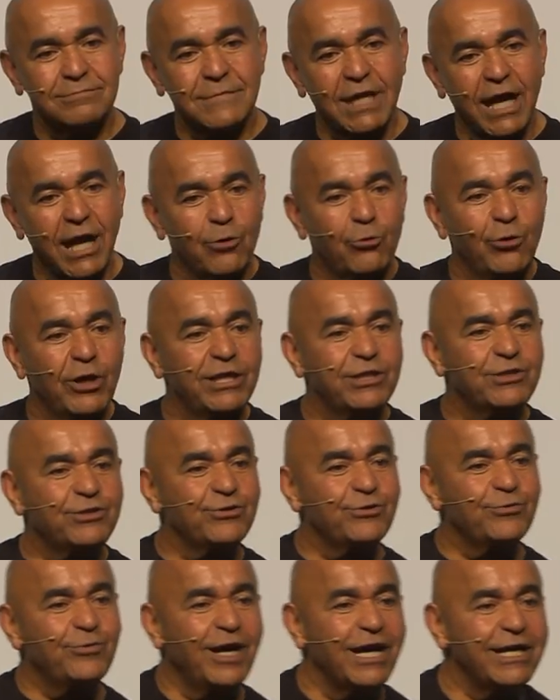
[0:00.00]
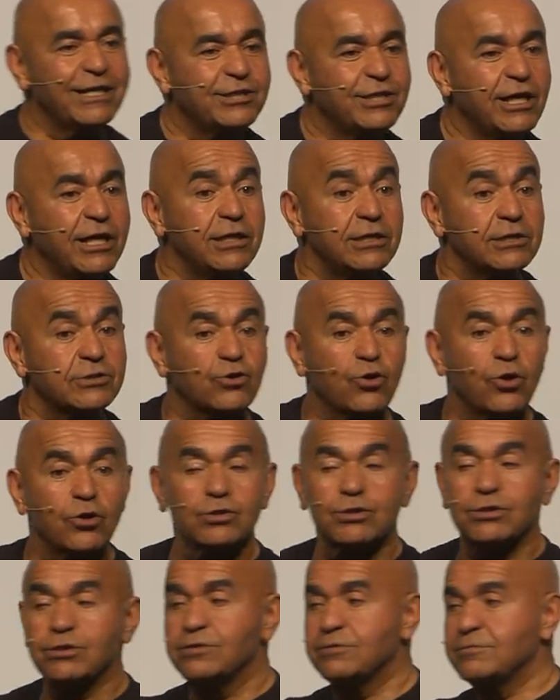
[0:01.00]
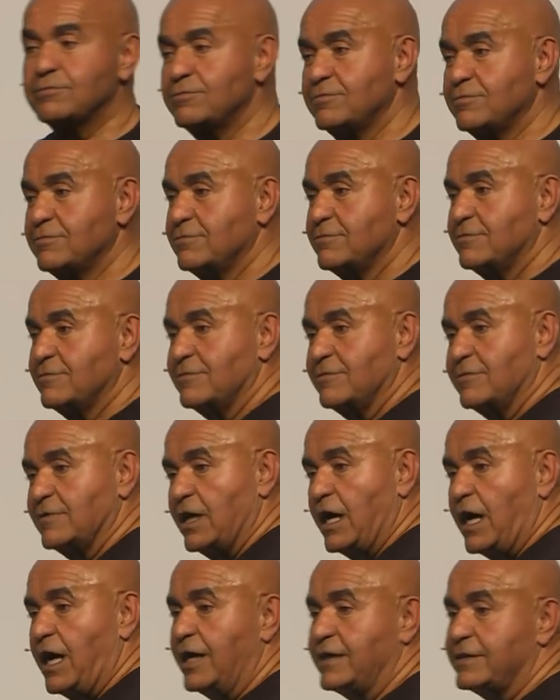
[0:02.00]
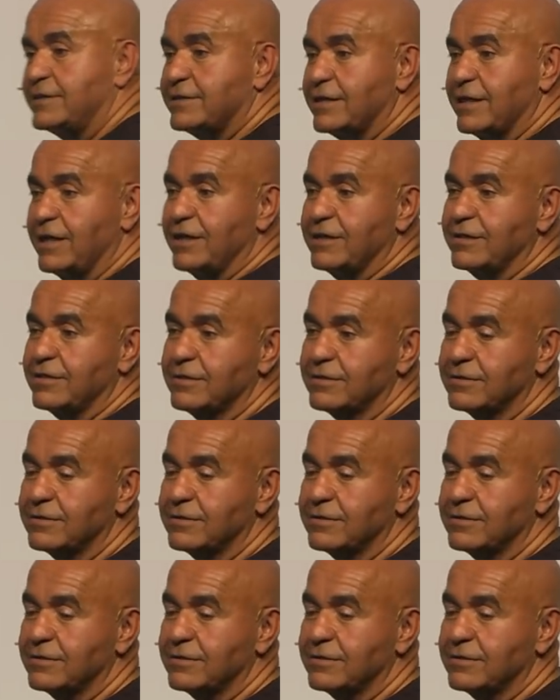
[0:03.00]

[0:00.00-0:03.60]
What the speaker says: I went to my tennis coach. I said,